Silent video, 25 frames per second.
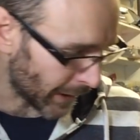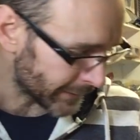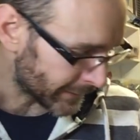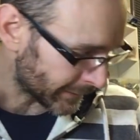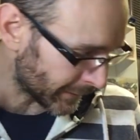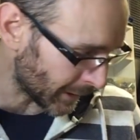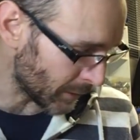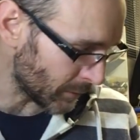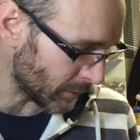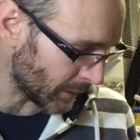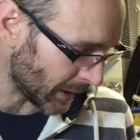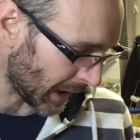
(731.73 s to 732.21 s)
I
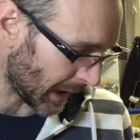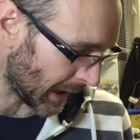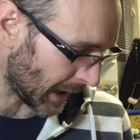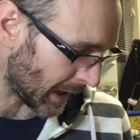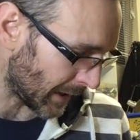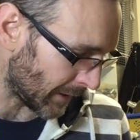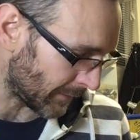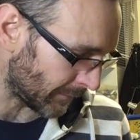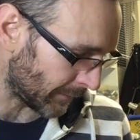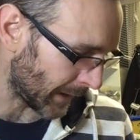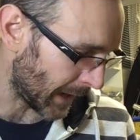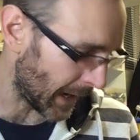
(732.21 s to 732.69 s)
don't
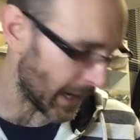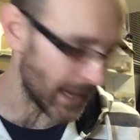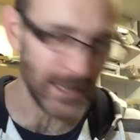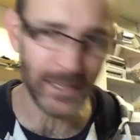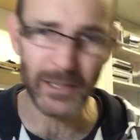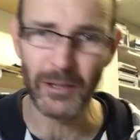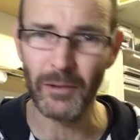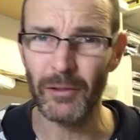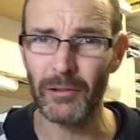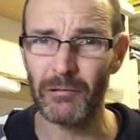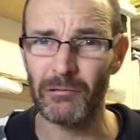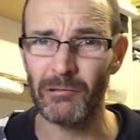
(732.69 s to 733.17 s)
have
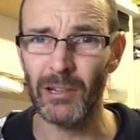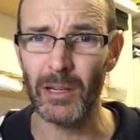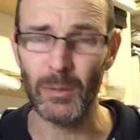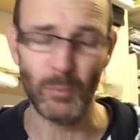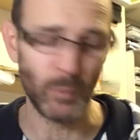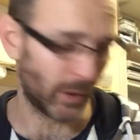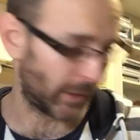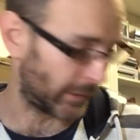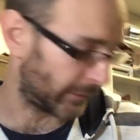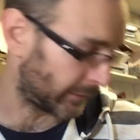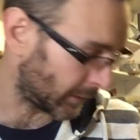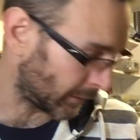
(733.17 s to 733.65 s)
any of the green
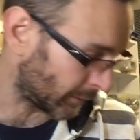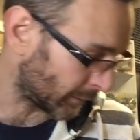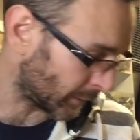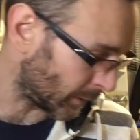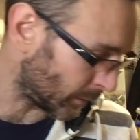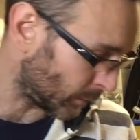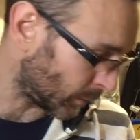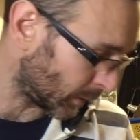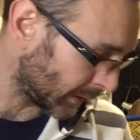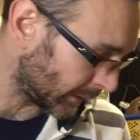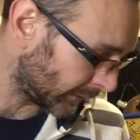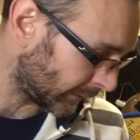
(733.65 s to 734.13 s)
ones. I've
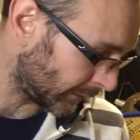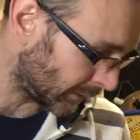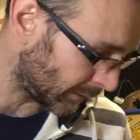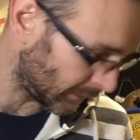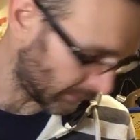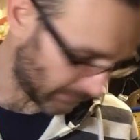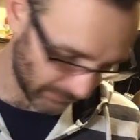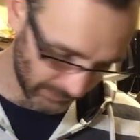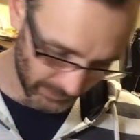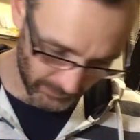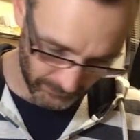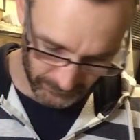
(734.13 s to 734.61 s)
got 1, 2,
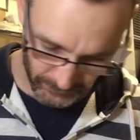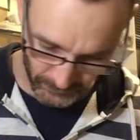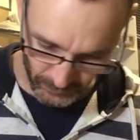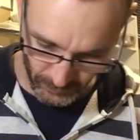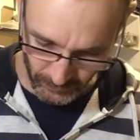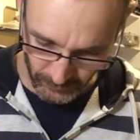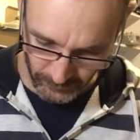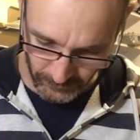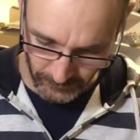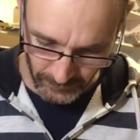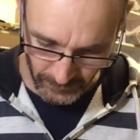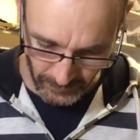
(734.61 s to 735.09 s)
3,
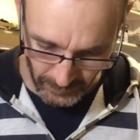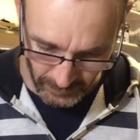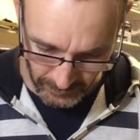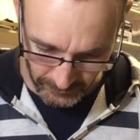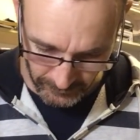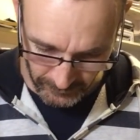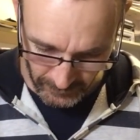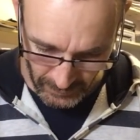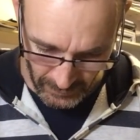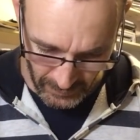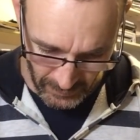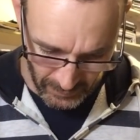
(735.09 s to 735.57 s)
4, 5.